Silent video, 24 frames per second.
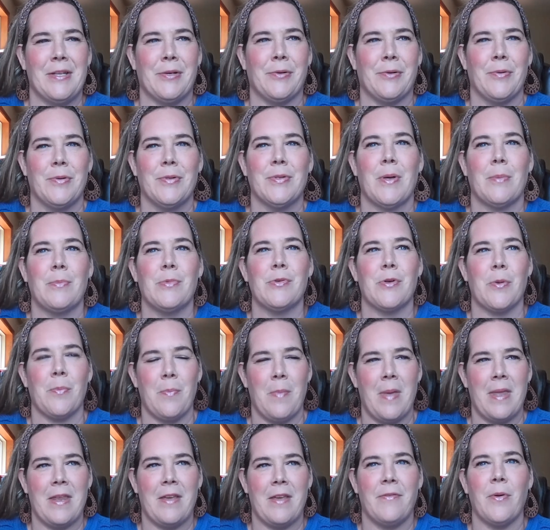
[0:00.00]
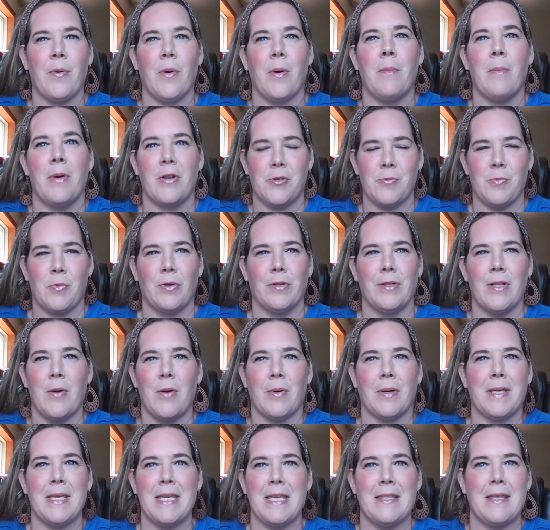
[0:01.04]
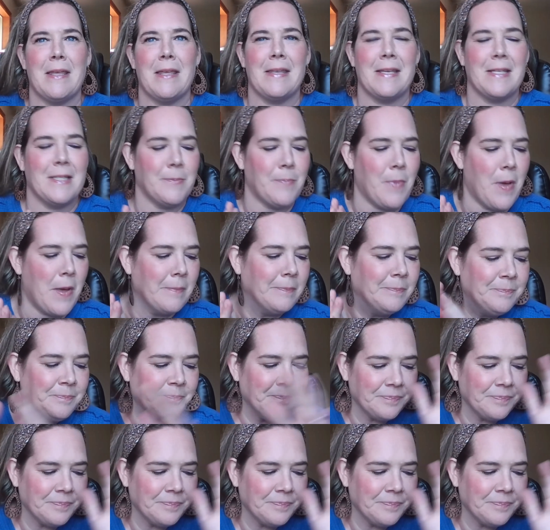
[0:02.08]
crew, so I'm sure many of you are much more lower key than this, but